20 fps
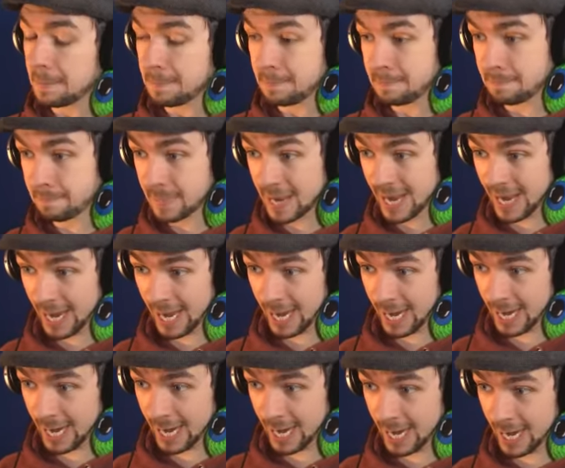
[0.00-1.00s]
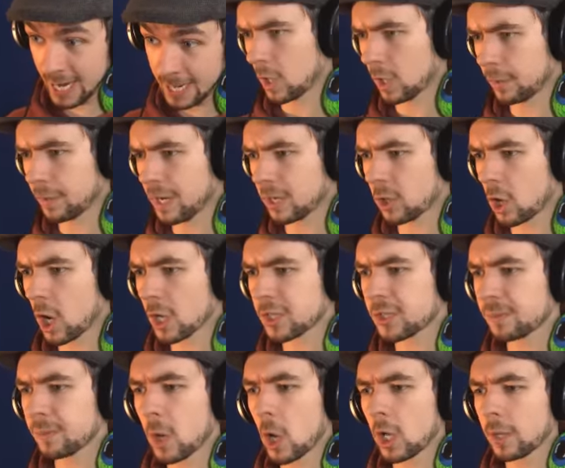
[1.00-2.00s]
me. All the way
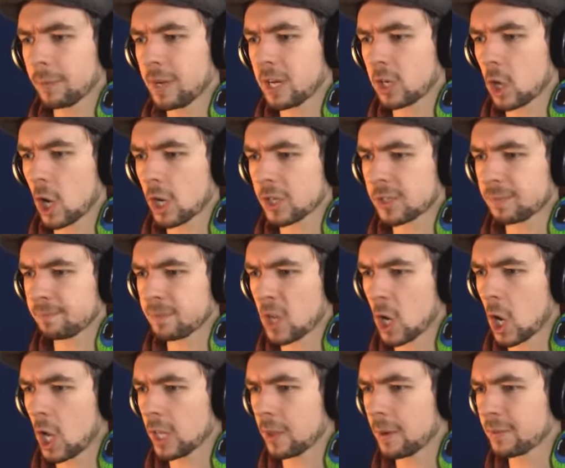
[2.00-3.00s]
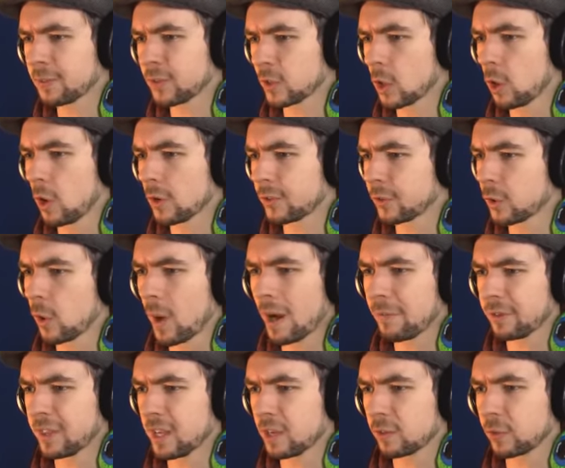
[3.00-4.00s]
across, all the way across, all the way through, through
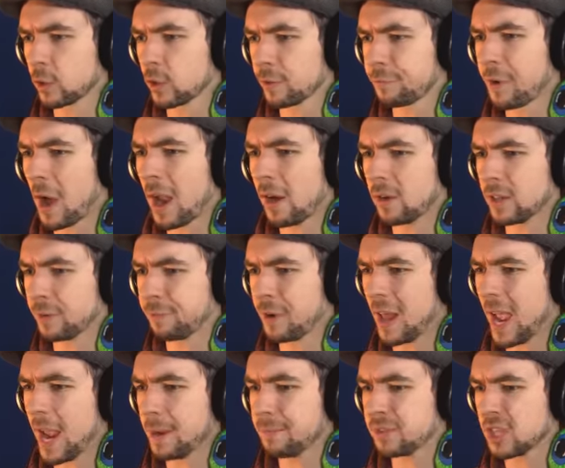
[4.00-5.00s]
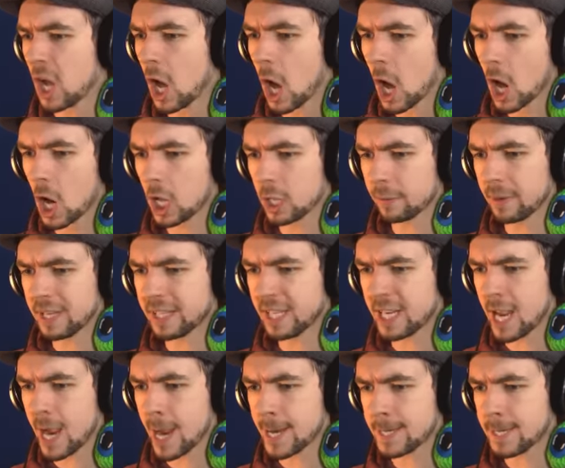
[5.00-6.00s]
everything, through the fire and the flames, all the way
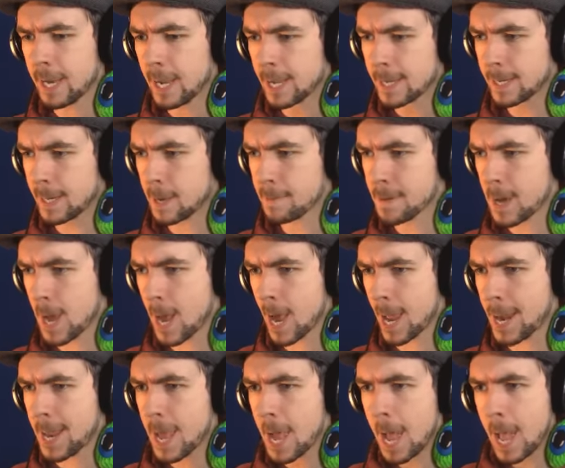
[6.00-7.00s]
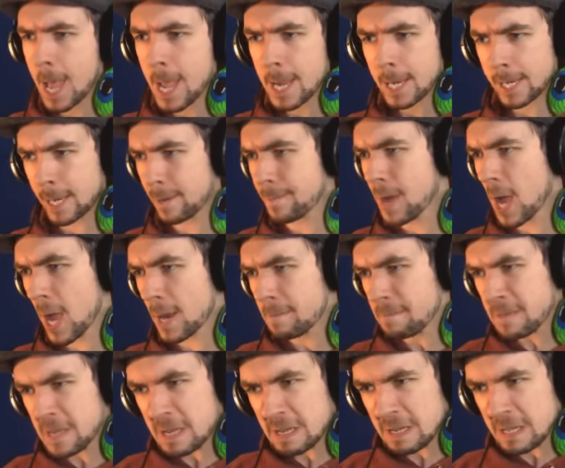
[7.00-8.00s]
to the end. Come on. Come on.
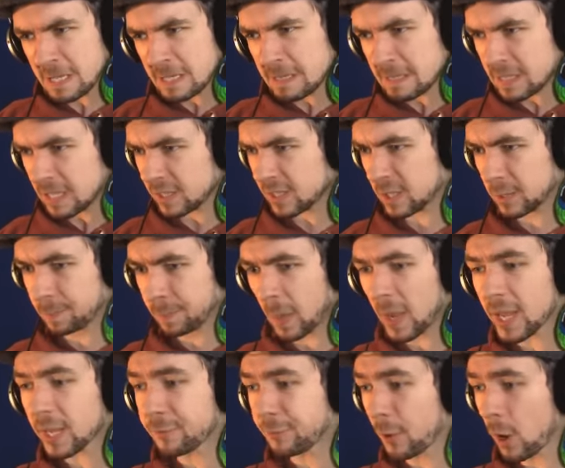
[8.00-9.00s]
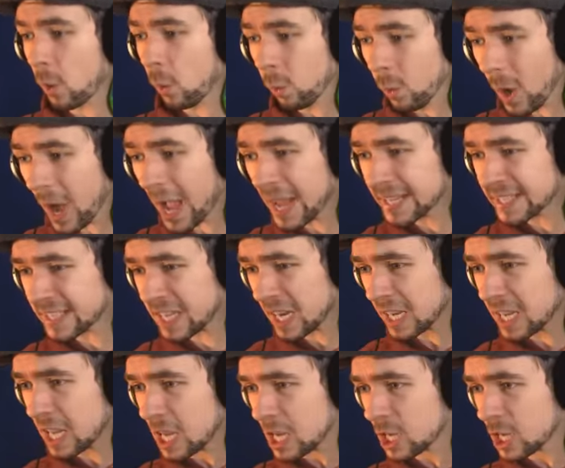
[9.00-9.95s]
for what?